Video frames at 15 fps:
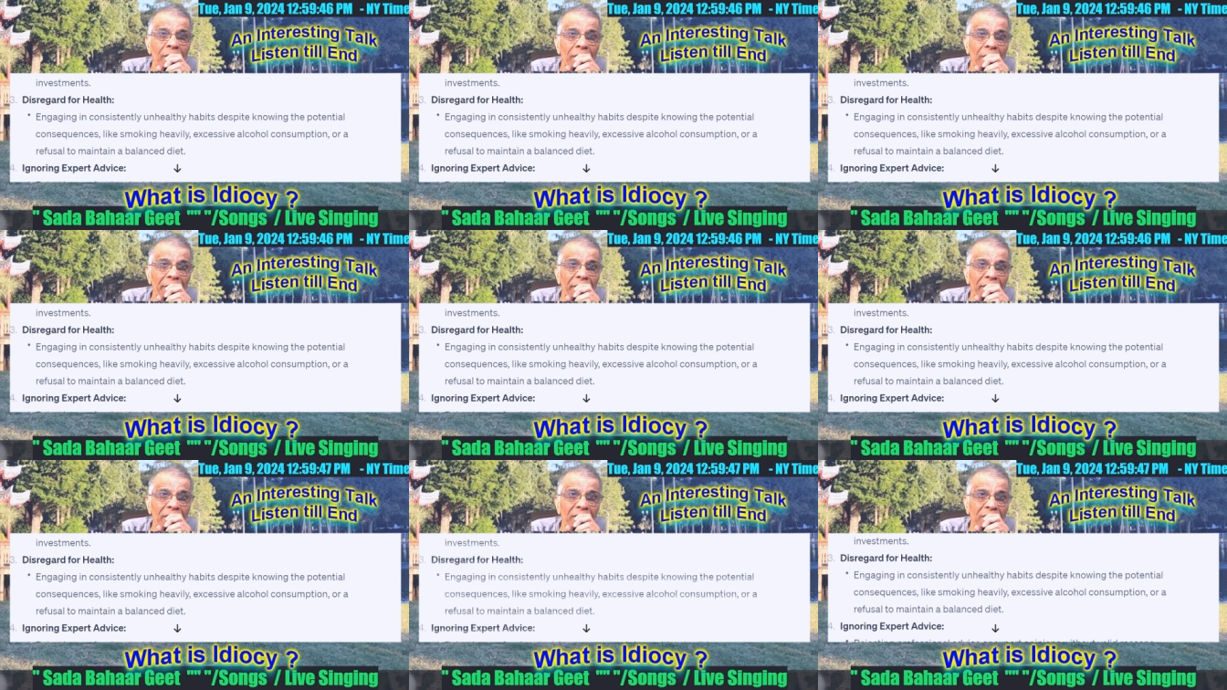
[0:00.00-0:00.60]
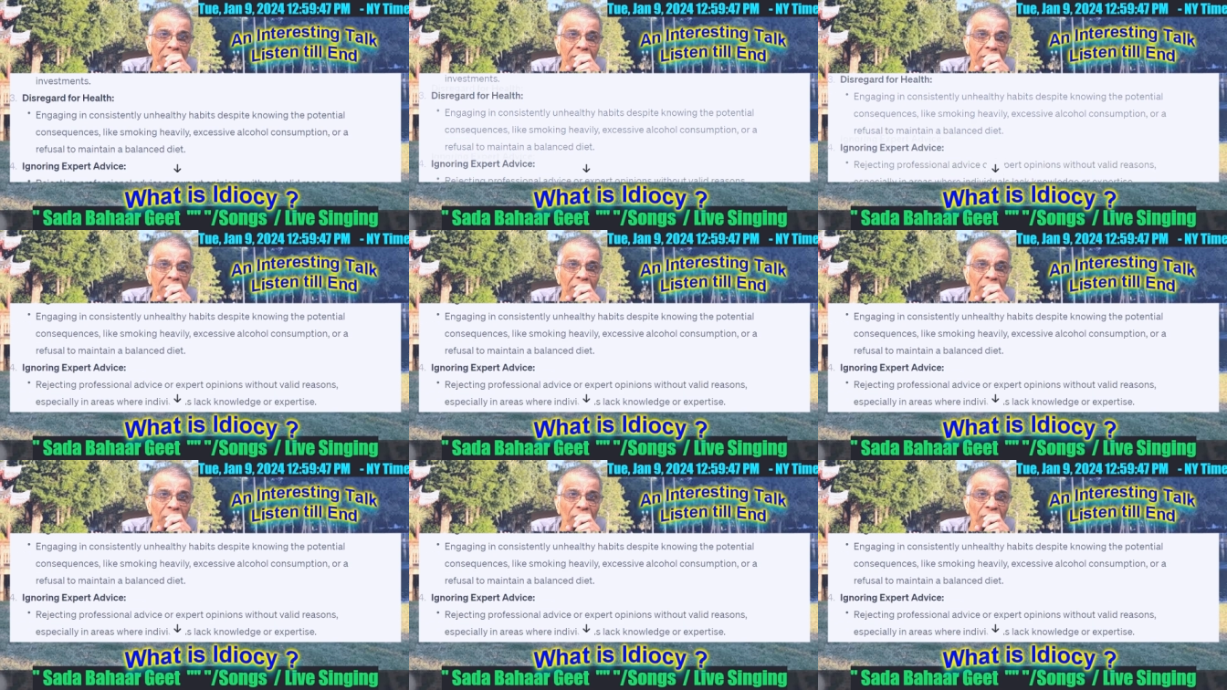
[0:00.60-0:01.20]
All right.
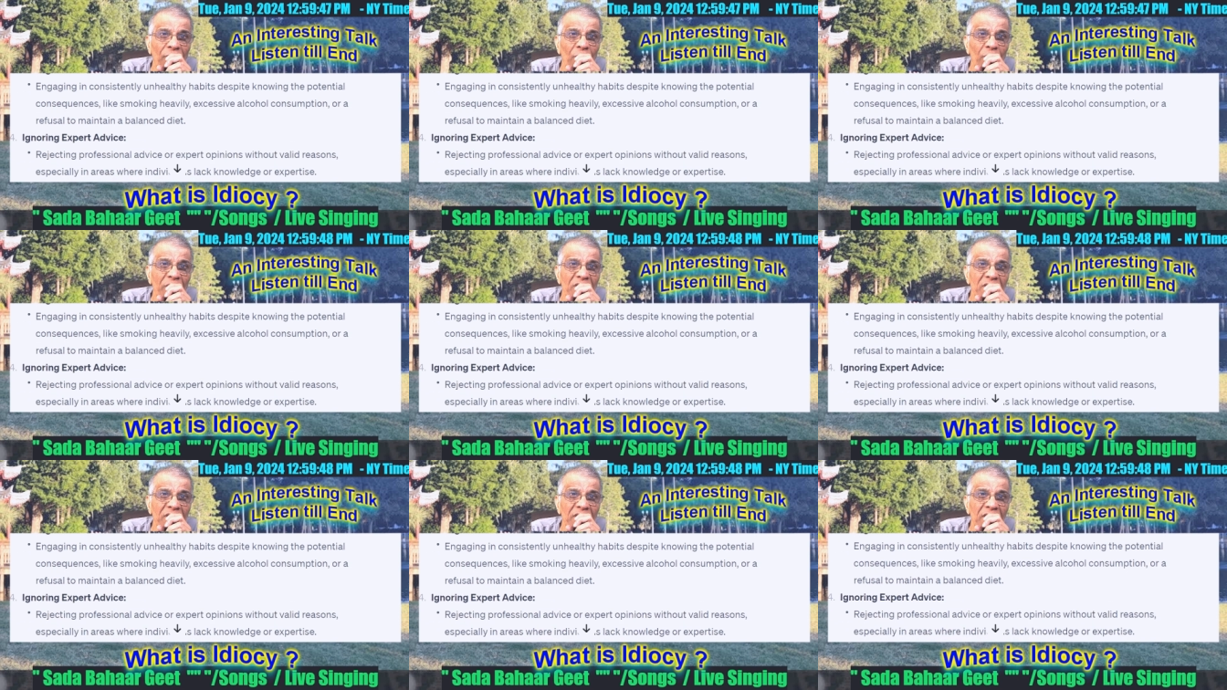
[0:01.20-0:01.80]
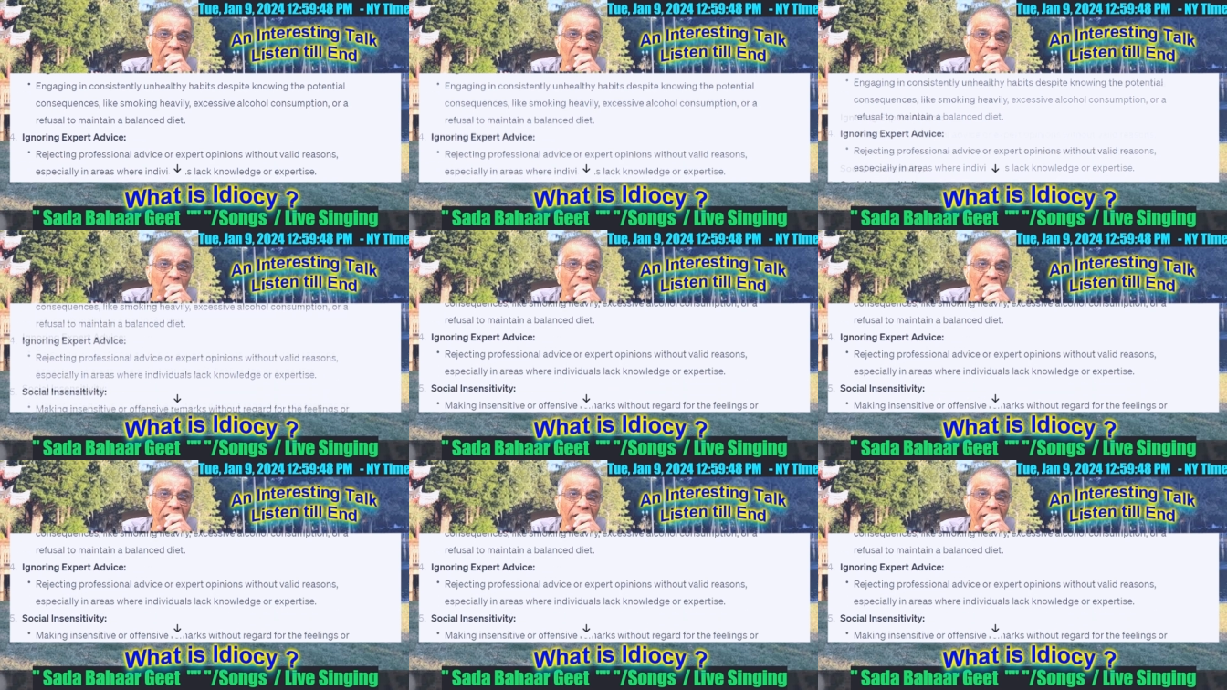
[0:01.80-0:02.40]
Number four is
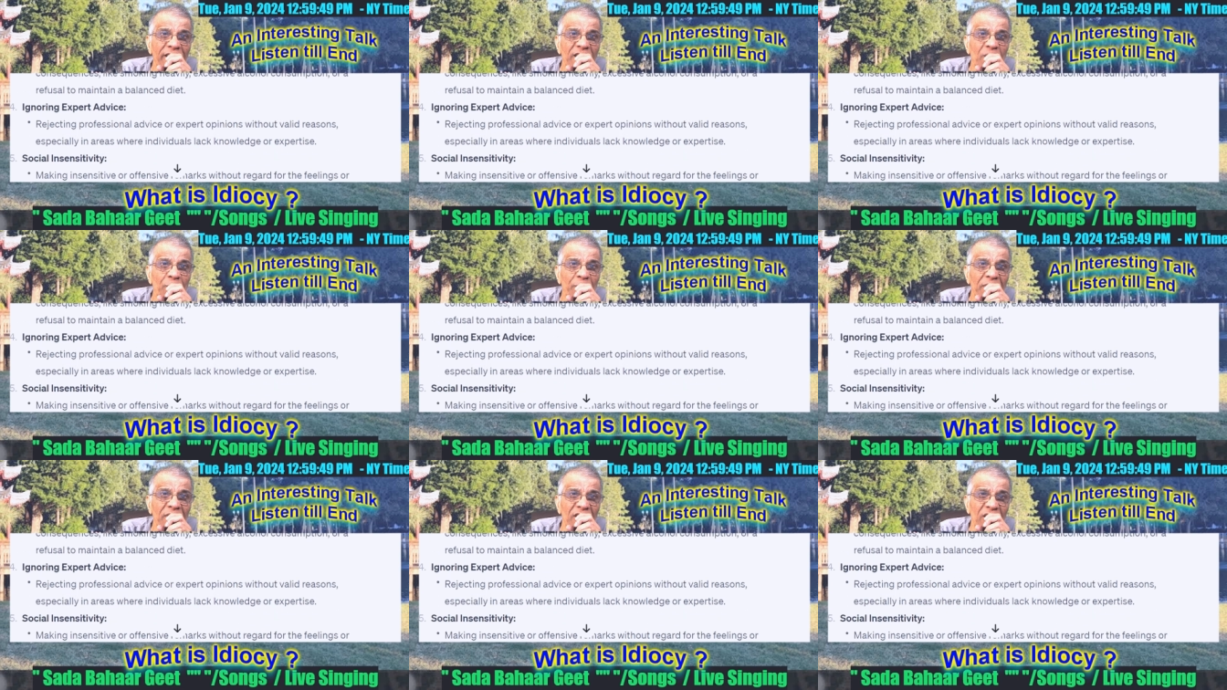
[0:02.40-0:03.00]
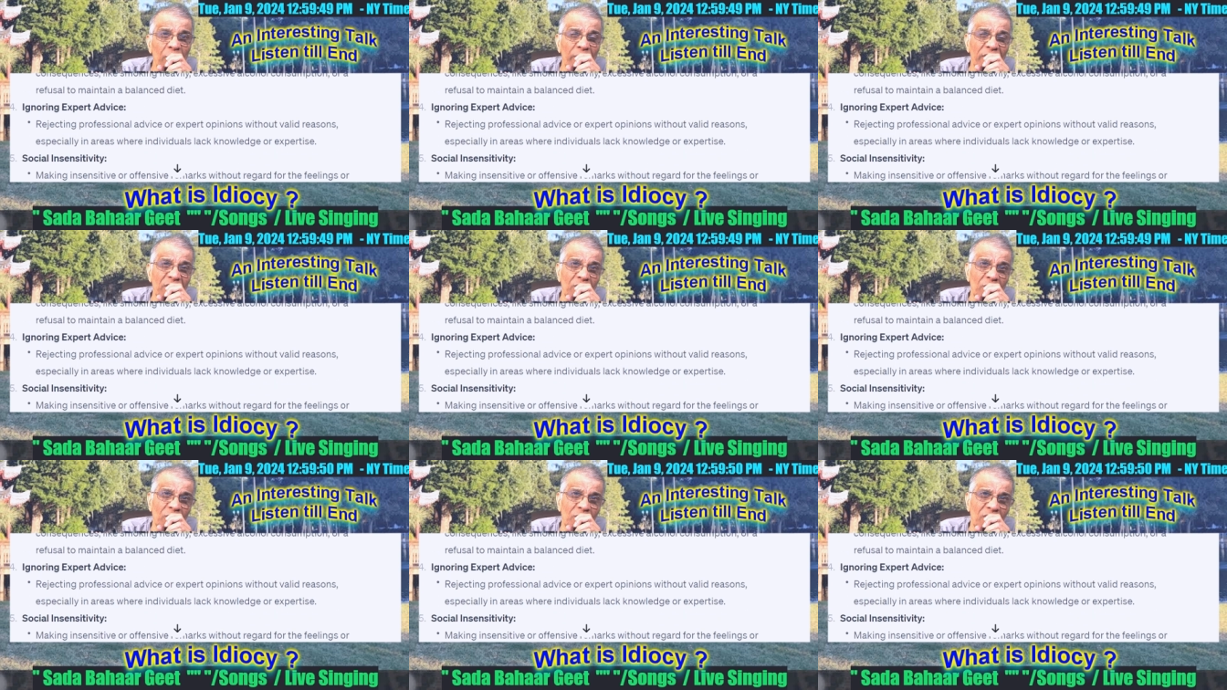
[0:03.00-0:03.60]
ignoring expert advice.
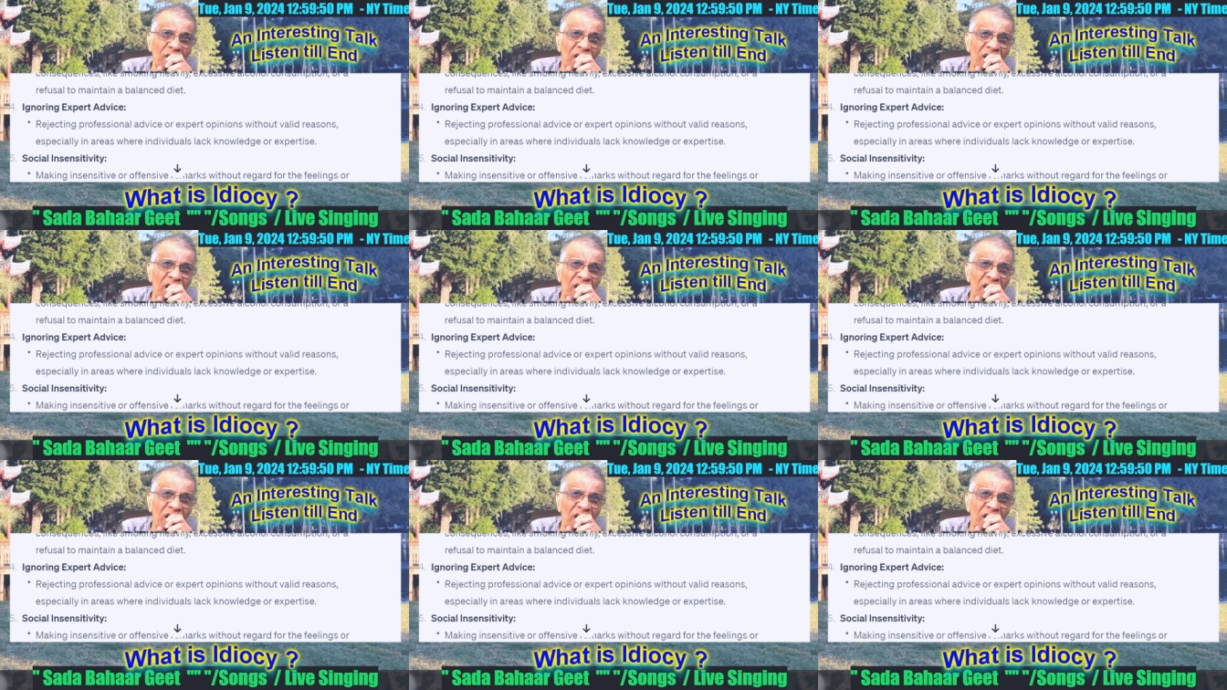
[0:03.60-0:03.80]
Those